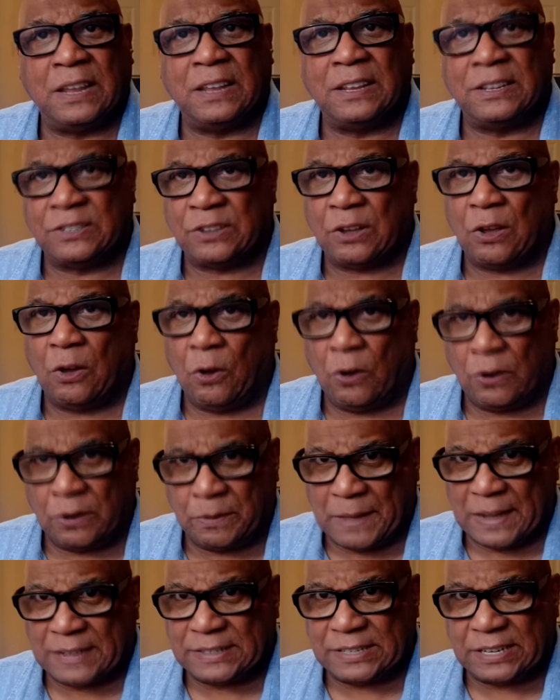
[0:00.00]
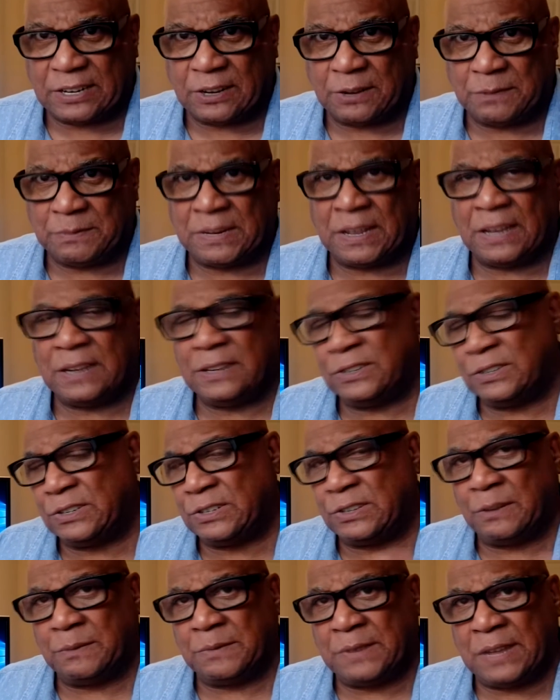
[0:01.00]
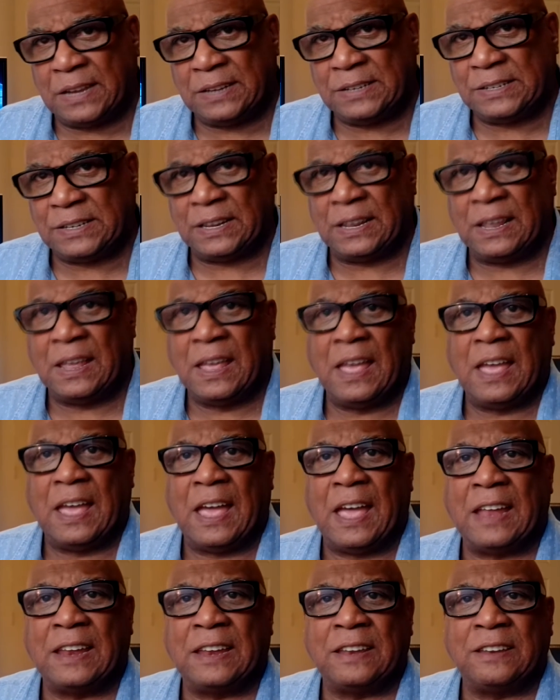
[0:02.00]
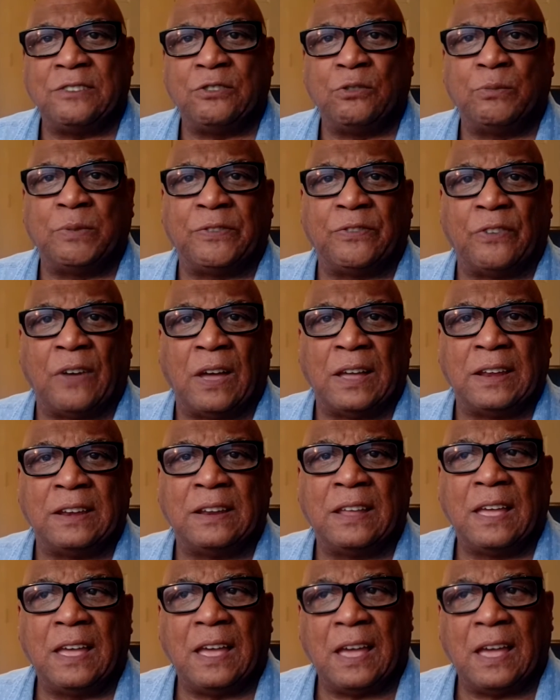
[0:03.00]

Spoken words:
It's an automatic update, just update it and you'll be fine.